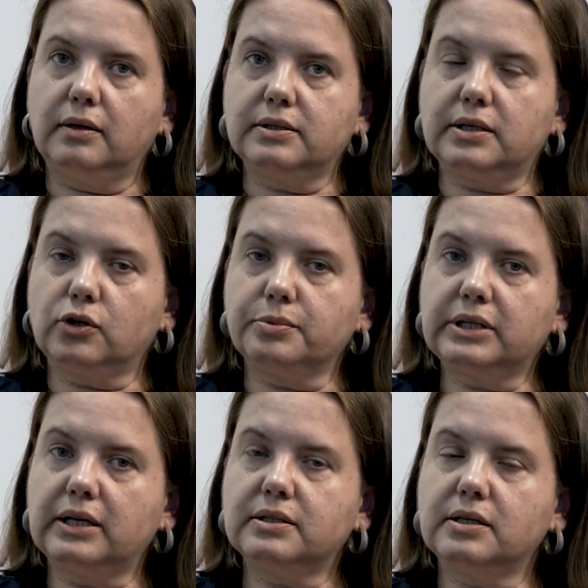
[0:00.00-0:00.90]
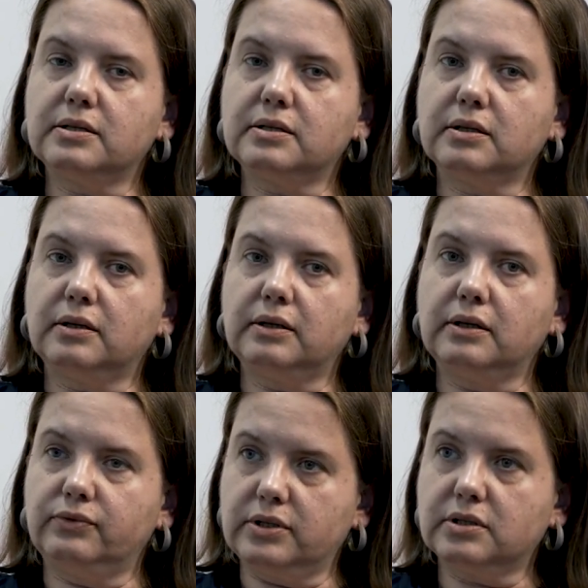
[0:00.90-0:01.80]
circumstances
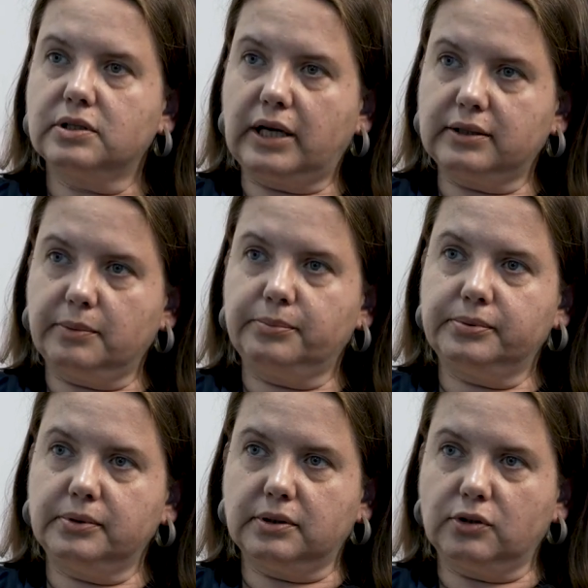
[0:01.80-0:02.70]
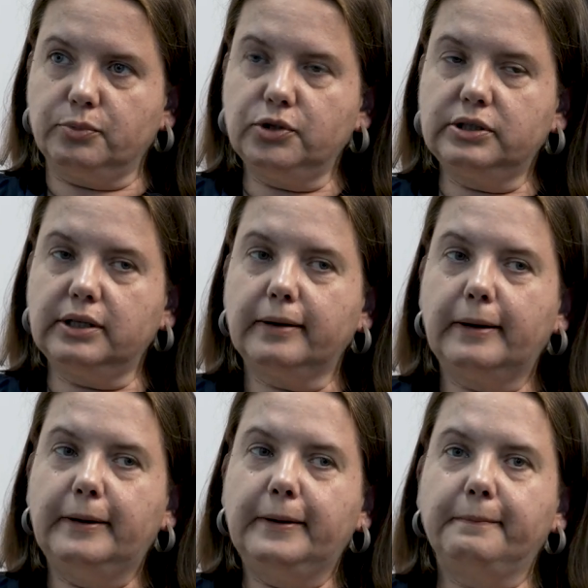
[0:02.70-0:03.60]
in this startup community,
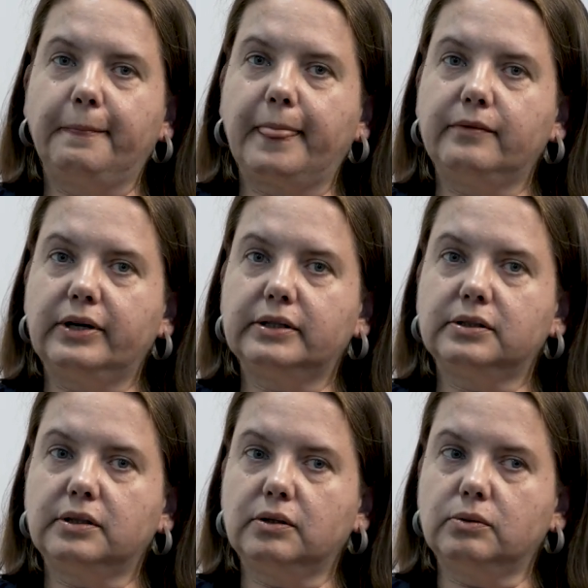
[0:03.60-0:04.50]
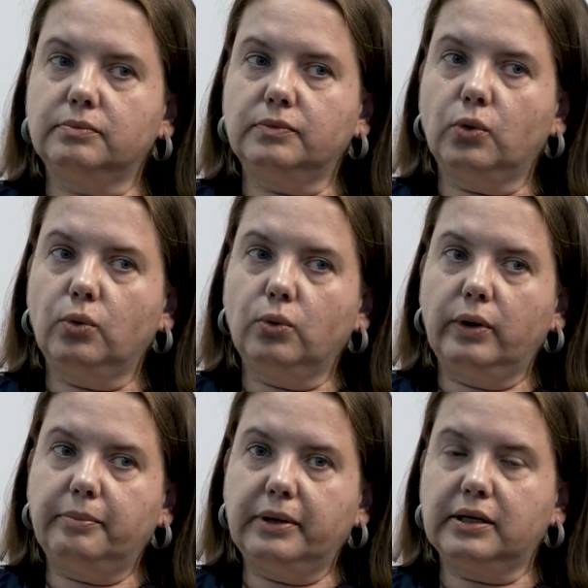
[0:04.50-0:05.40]
that
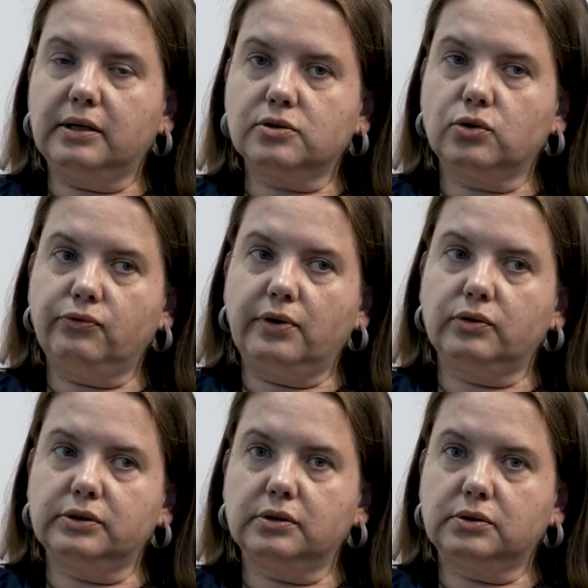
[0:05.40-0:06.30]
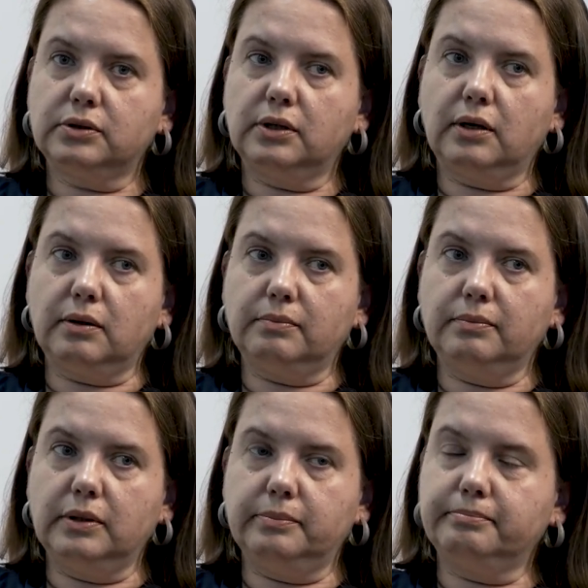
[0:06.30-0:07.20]
women also found it
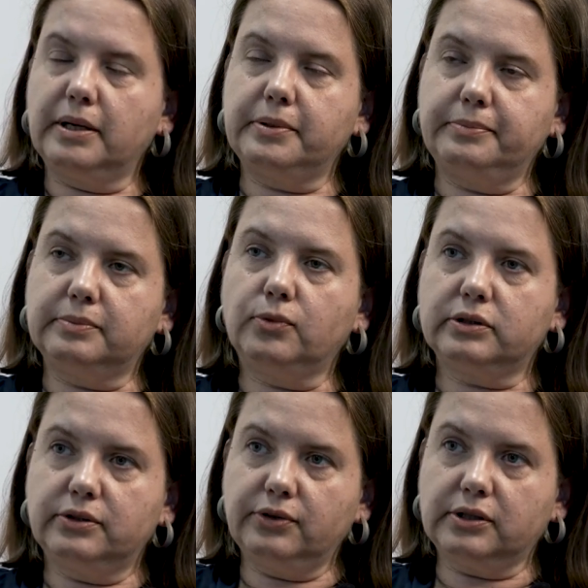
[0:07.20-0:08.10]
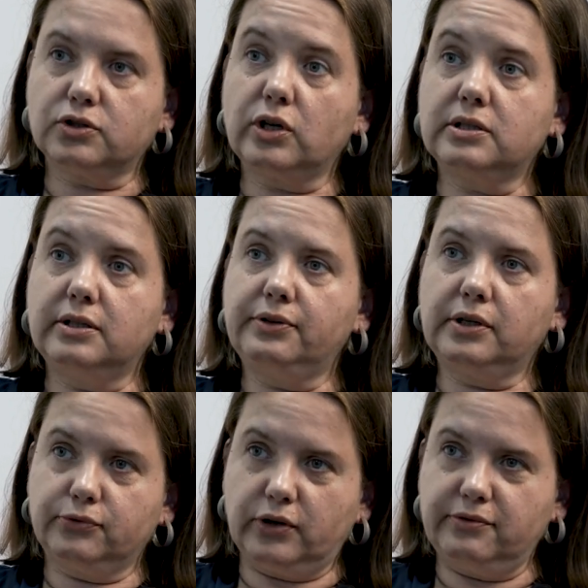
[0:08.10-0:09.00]
maybe a bit more difficult. So it's
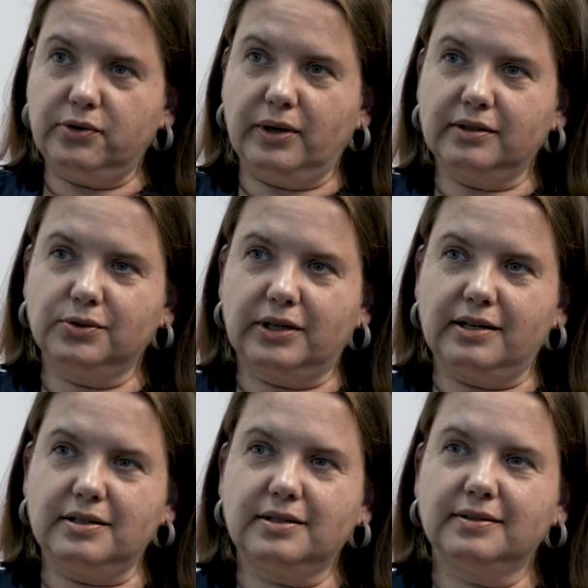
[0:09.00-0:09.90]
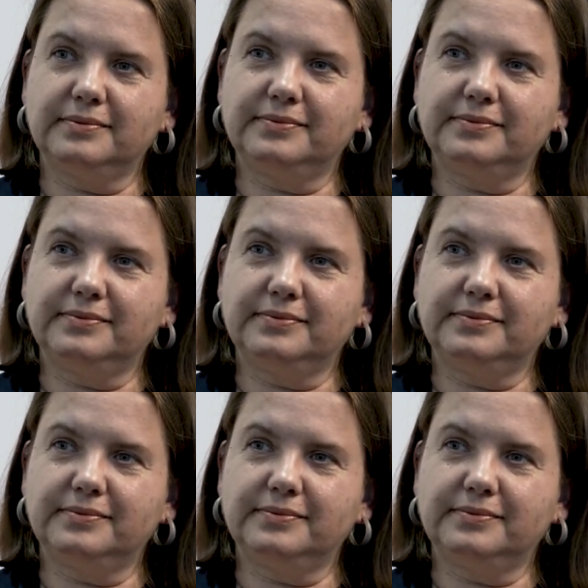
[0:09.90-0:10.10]
difficult for everyone to raise.